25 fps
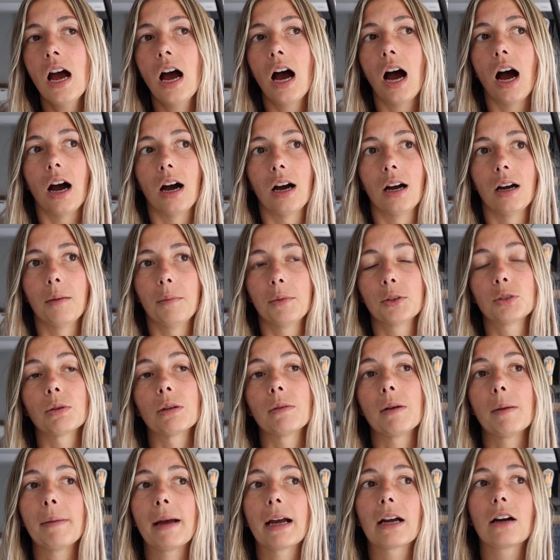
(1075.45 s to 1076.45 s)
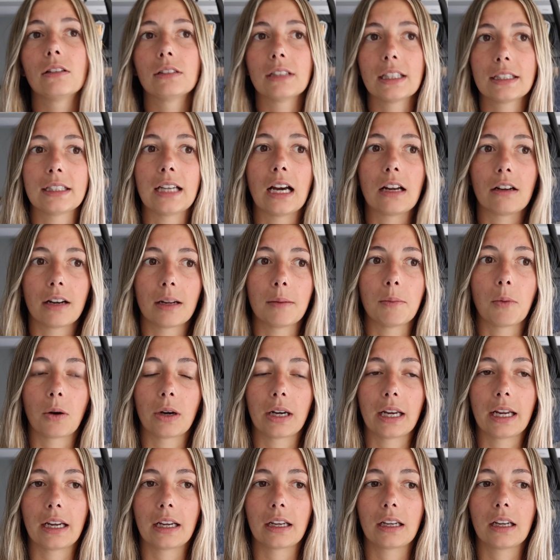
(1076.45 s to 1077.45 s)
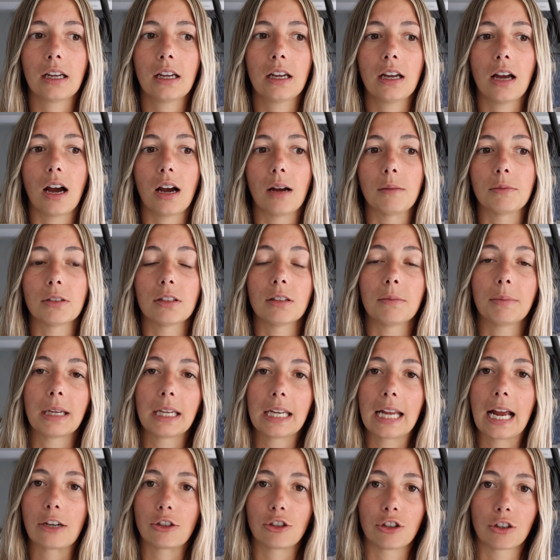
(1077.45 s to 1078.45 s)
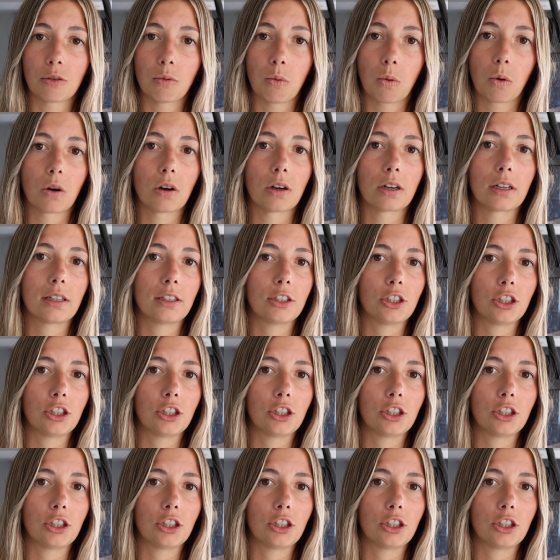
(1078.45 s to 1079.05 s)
So we went back on the Saturday morning to the pediatric ward.